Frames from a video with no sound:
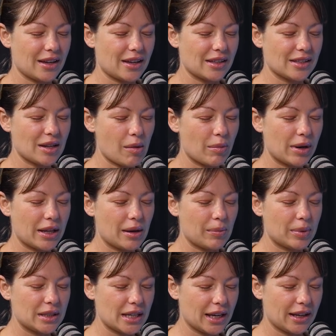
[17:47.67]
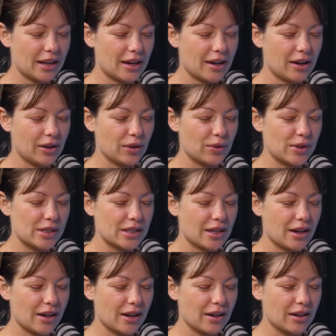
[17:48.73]
somebody in particular who is
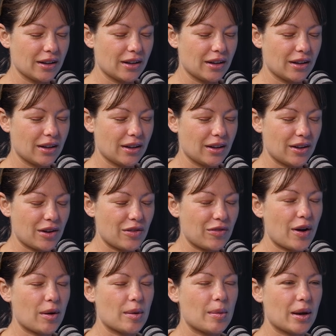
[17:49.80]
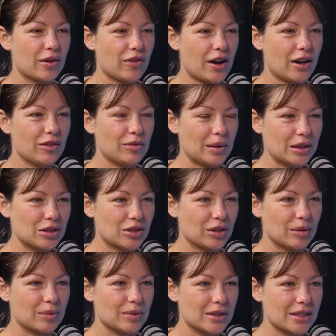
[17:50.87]
a very big fan of
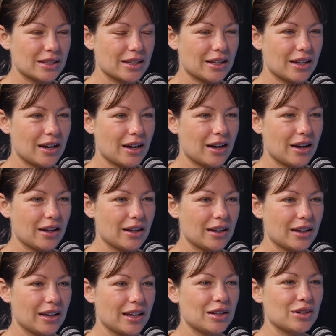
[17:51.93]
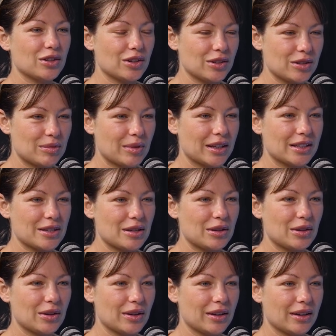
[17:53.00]
mushrooms introduced me
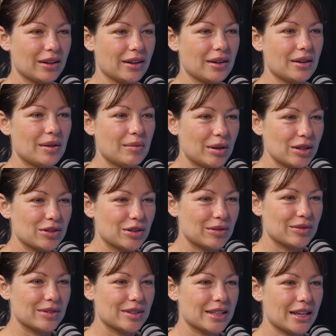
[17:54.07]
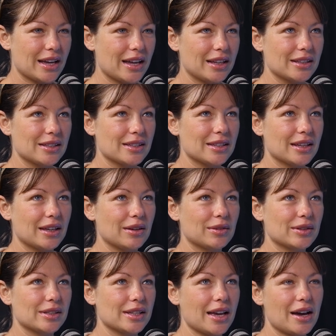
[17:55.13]
to mushrooms, and it
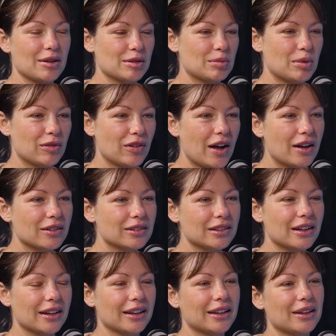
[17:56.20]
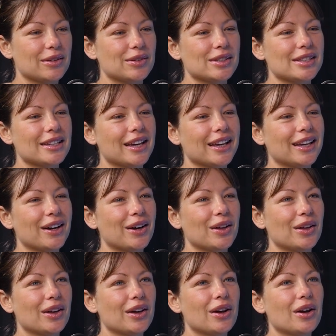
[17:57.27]
was profound. Like it was like
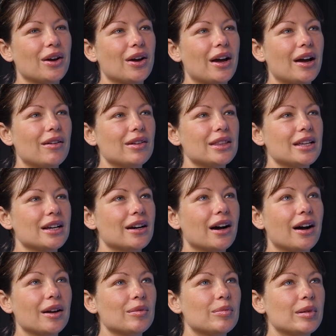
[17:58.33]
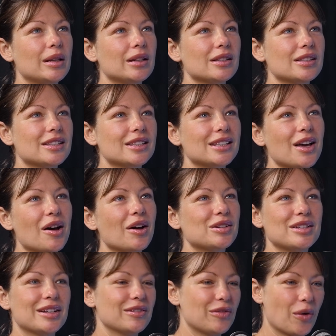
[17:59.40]
everything I've been
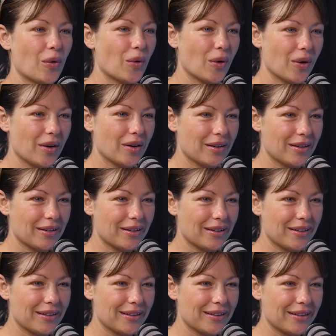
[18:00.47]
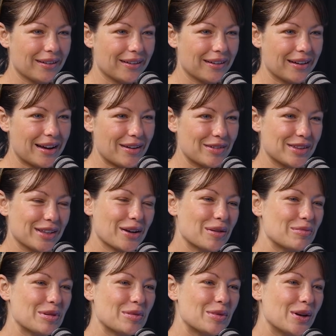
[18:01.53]
searching for, everything I've
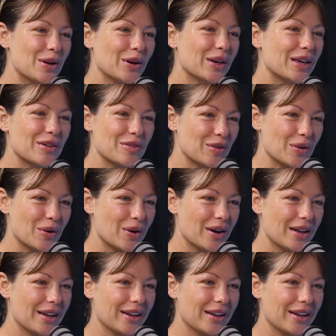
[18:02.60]
been looking for,